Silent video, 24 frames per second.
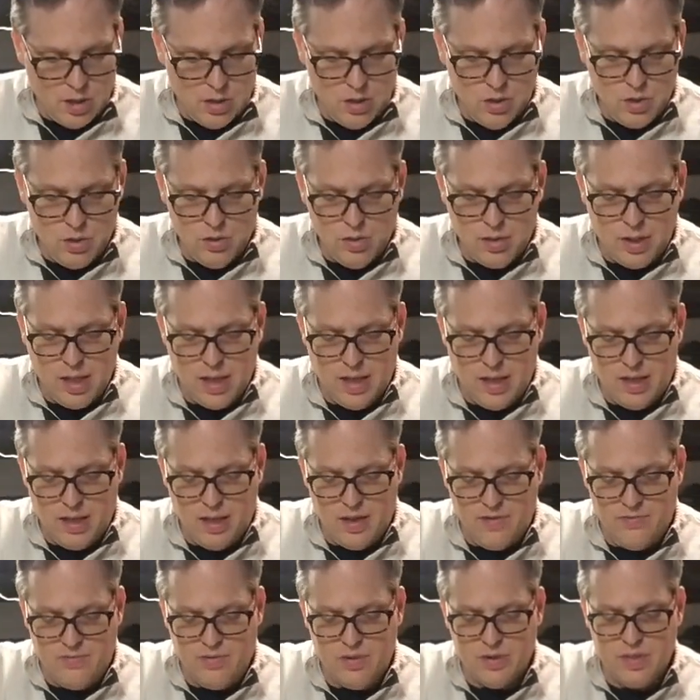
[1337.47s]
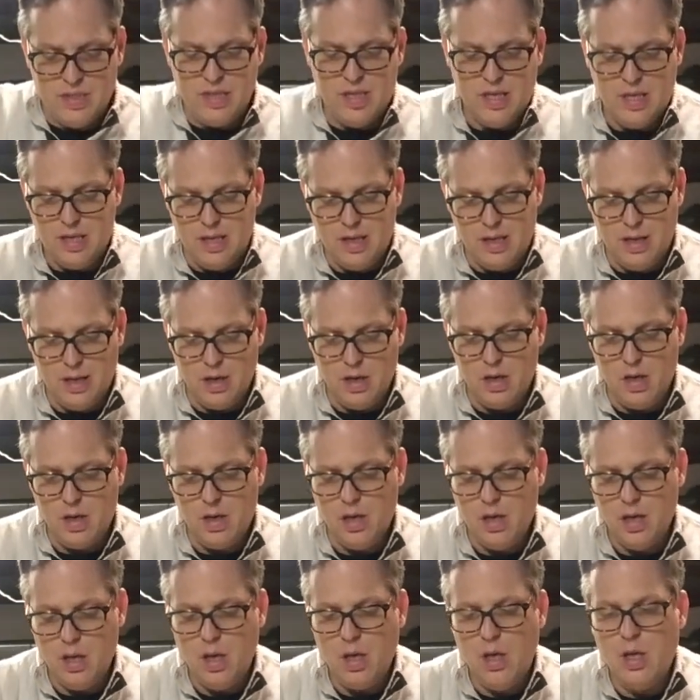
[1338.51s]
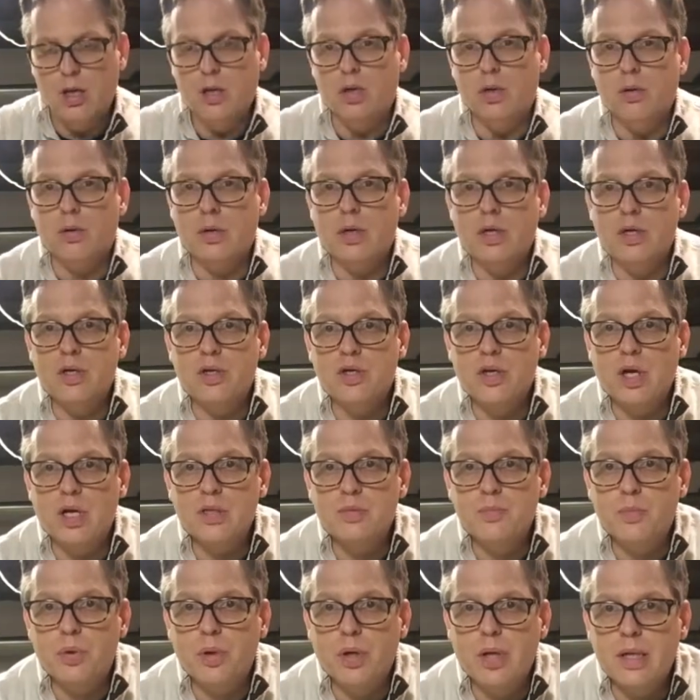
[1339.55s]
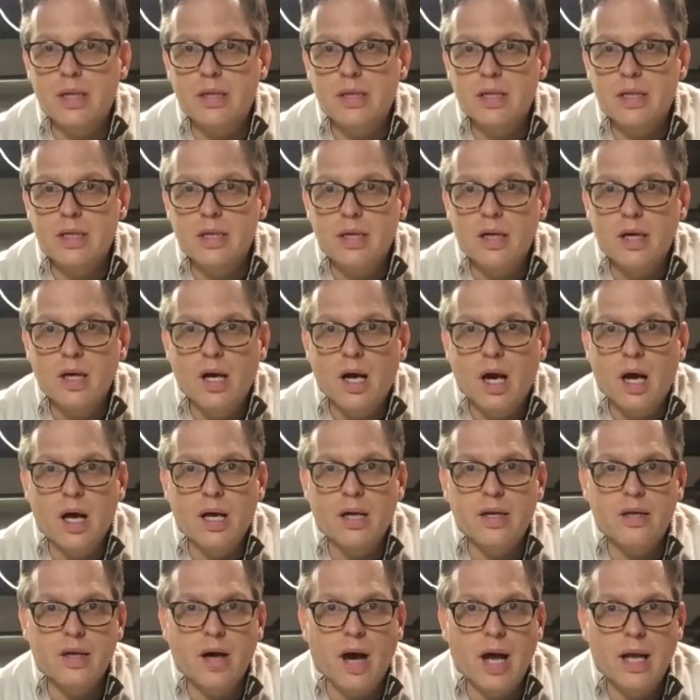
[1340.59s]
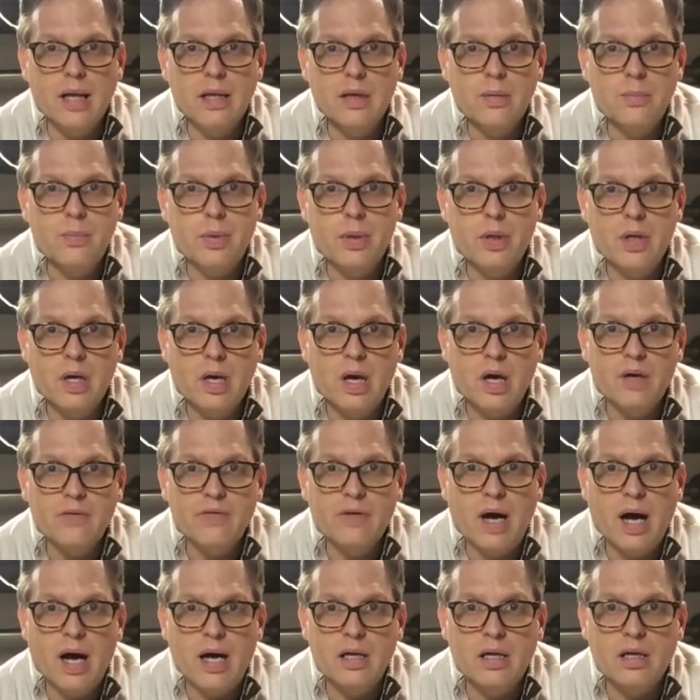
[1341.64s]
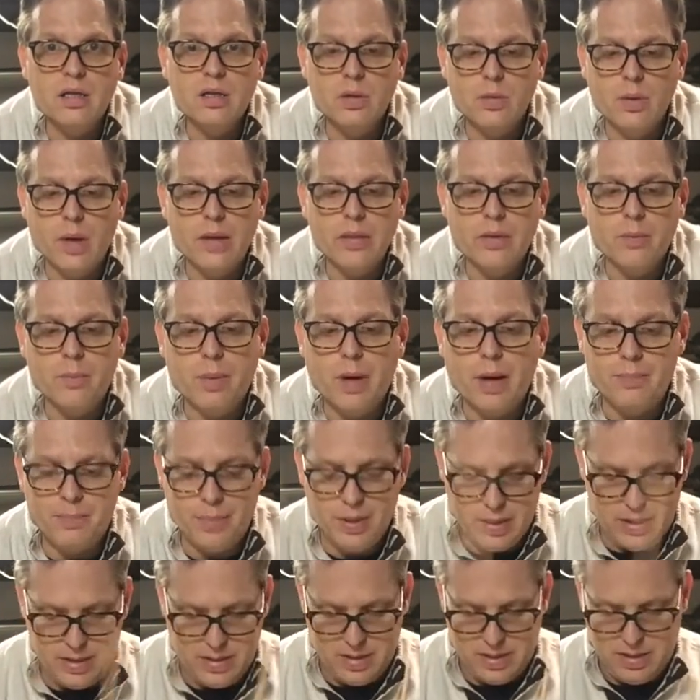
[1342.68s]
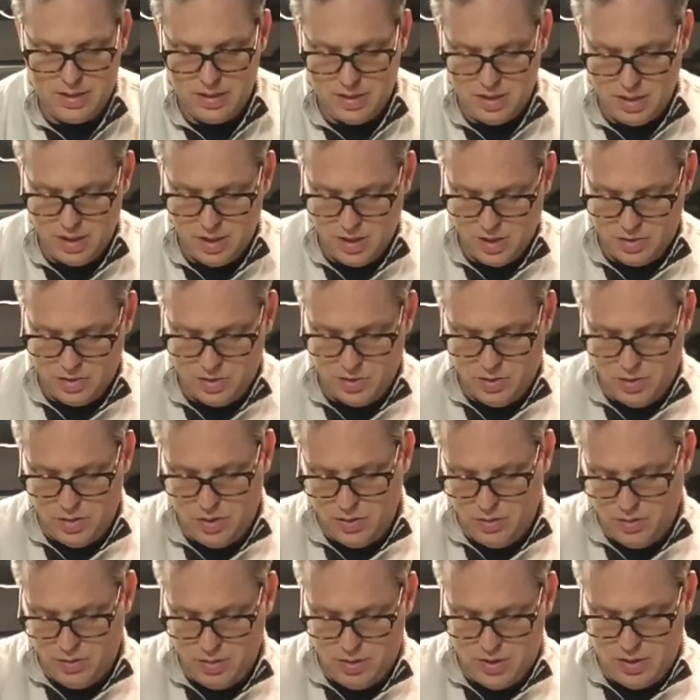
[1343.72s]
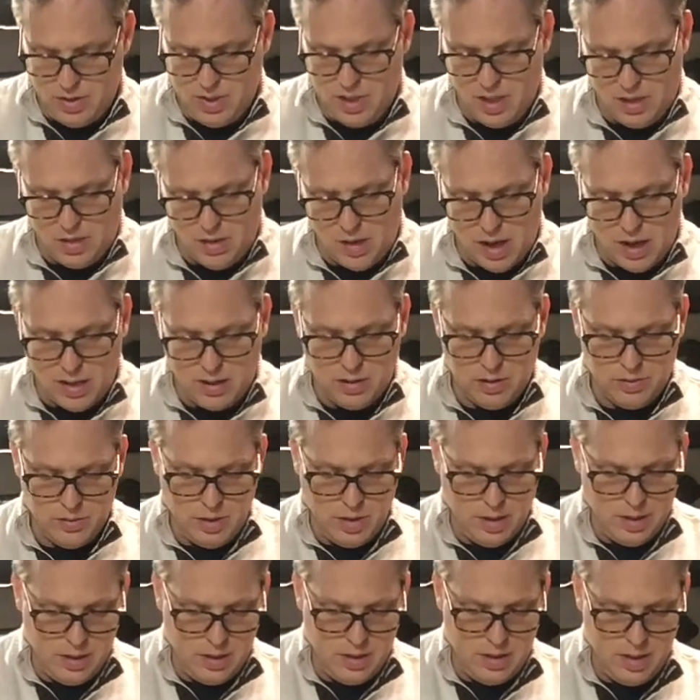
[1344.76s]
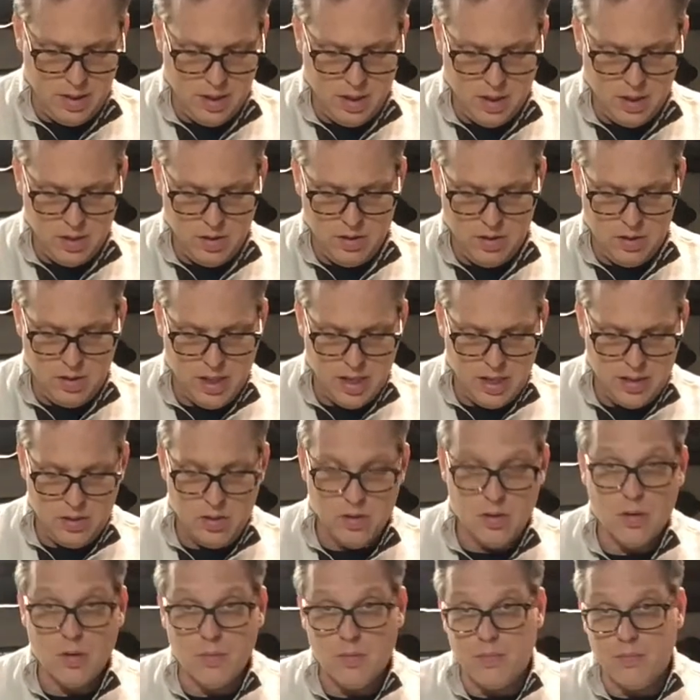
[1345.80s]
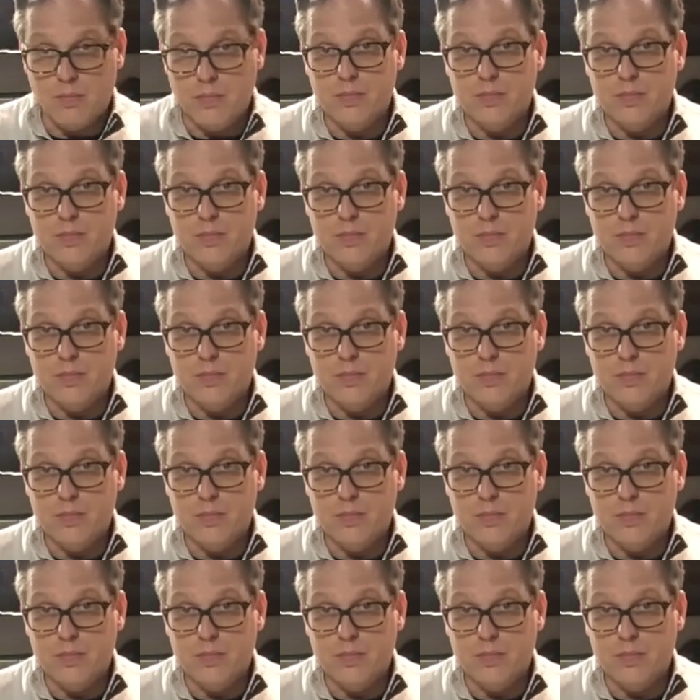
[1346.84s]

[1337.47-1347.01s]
you can, if you see here, you can just put a dollop of hot glue on the puppet. So you take your hot glue gun, you get your